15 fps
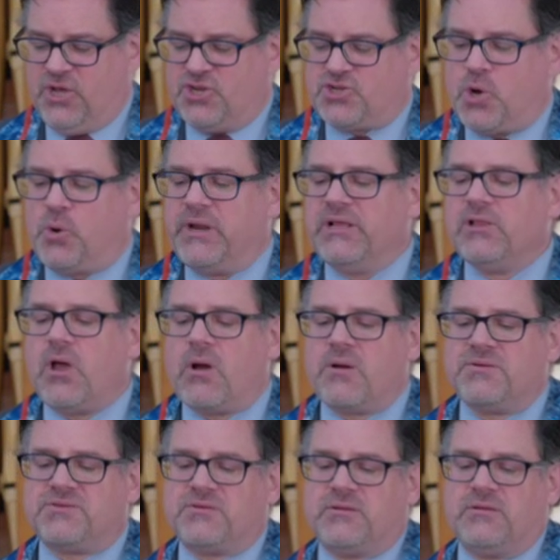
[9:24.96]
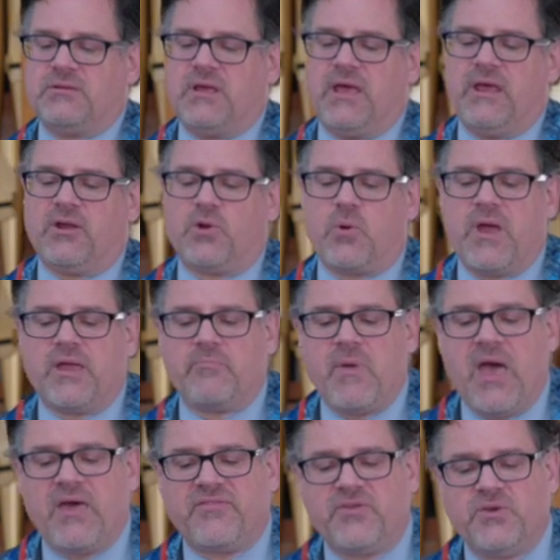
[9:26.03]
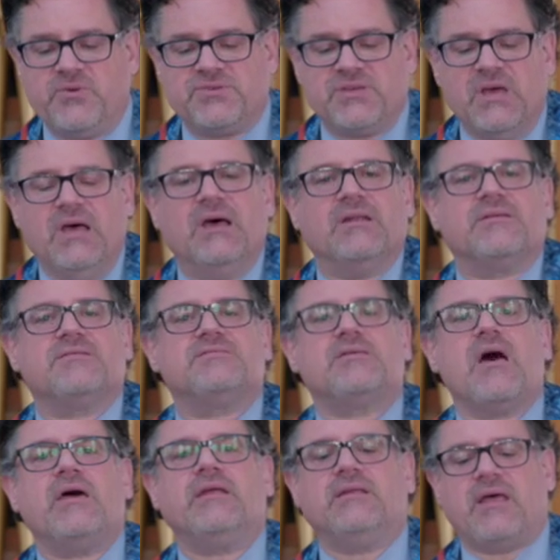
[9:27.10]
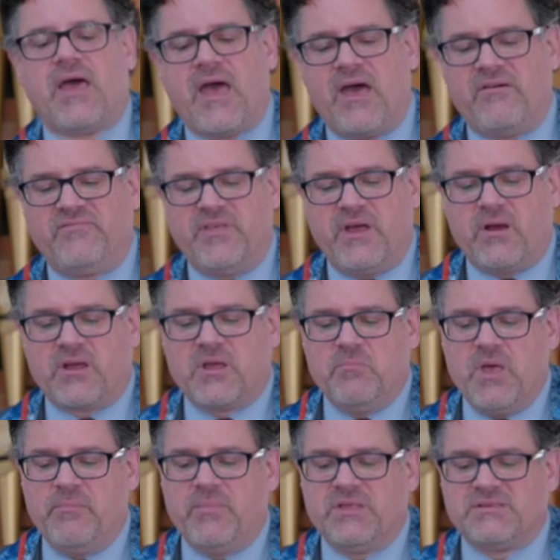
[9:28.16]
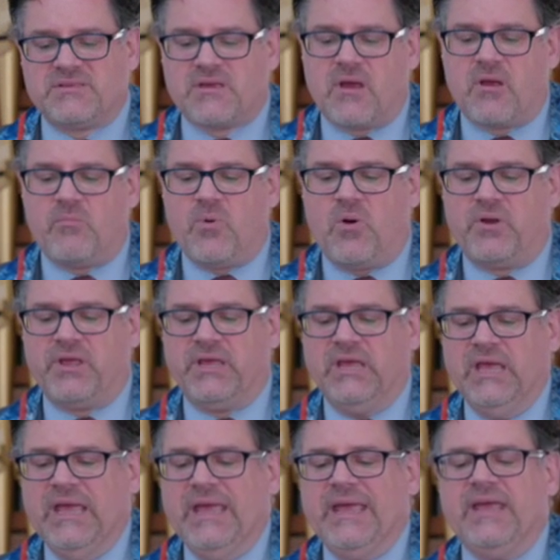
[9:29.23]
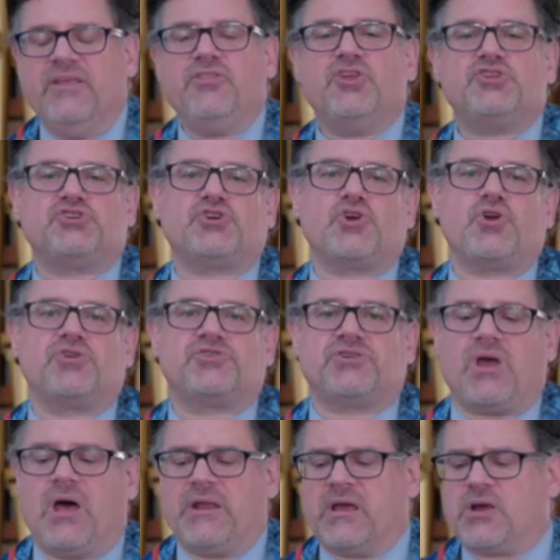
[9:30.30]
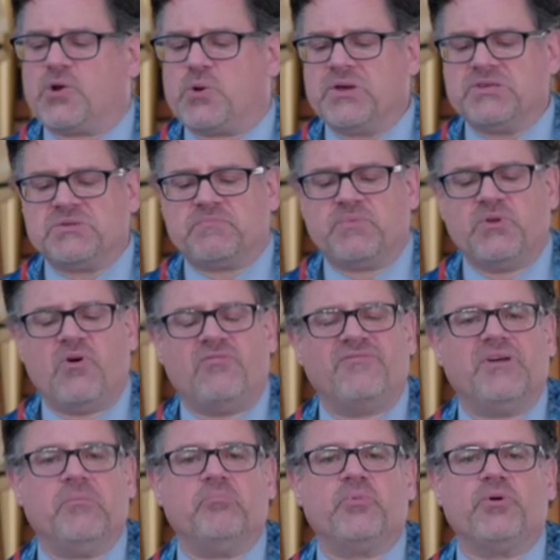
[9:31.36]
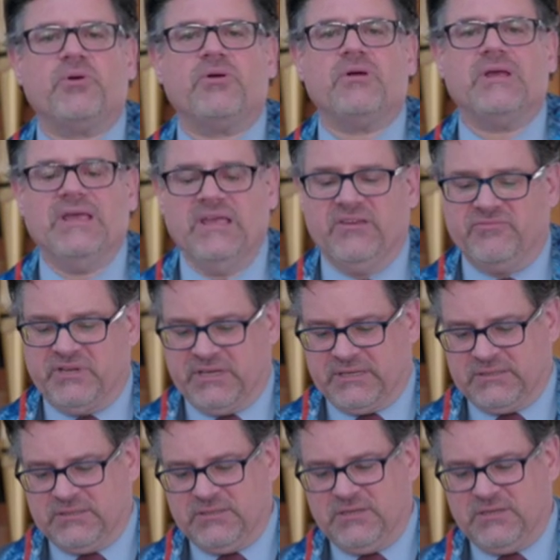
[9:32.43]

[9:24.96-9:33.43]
Tony Larson and Craig Matthews decided to have their commitment ceremony in the church on a crisp November evening.